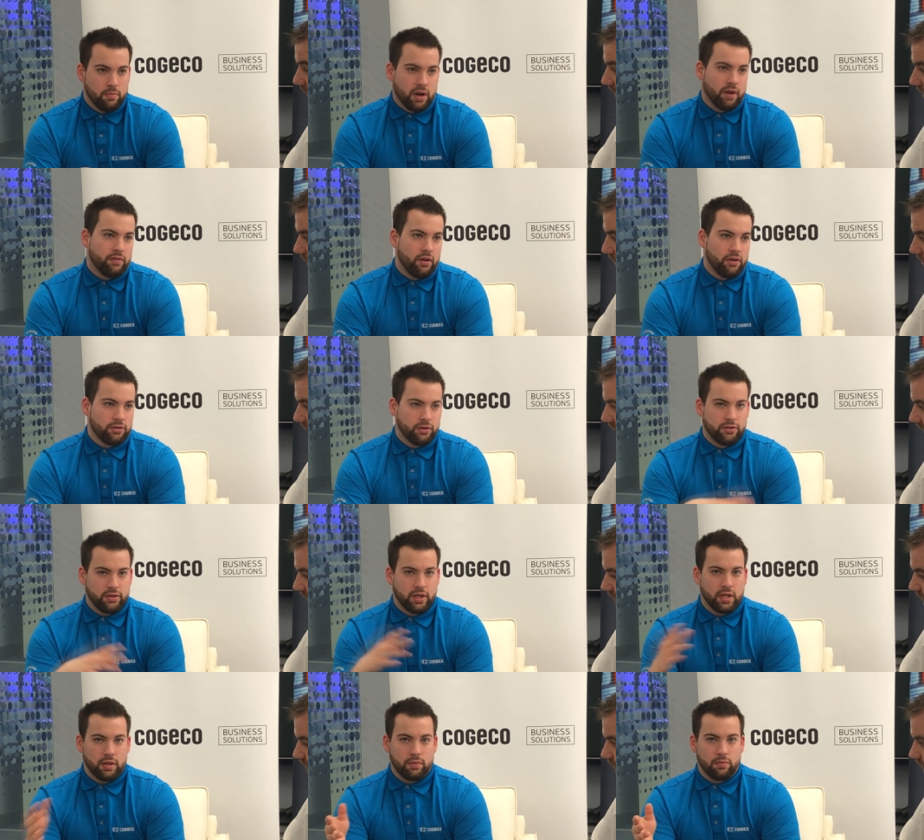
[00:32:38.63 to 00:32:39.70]
But I've also
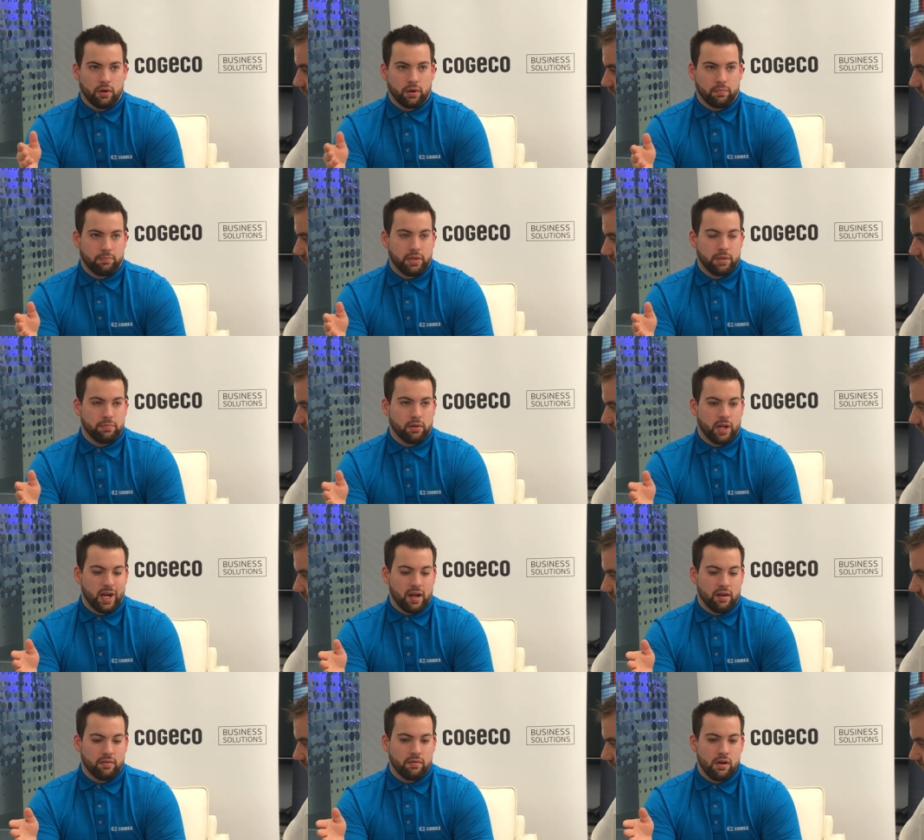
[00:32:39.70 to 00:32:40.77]
seen where people
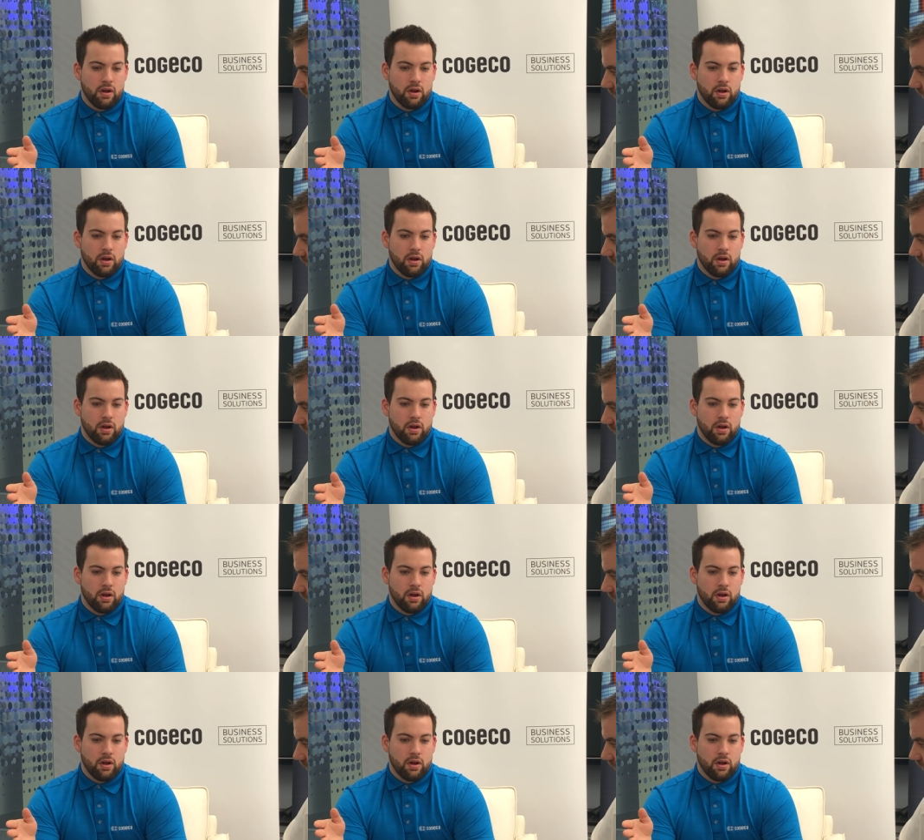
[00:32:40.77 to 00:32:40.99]
have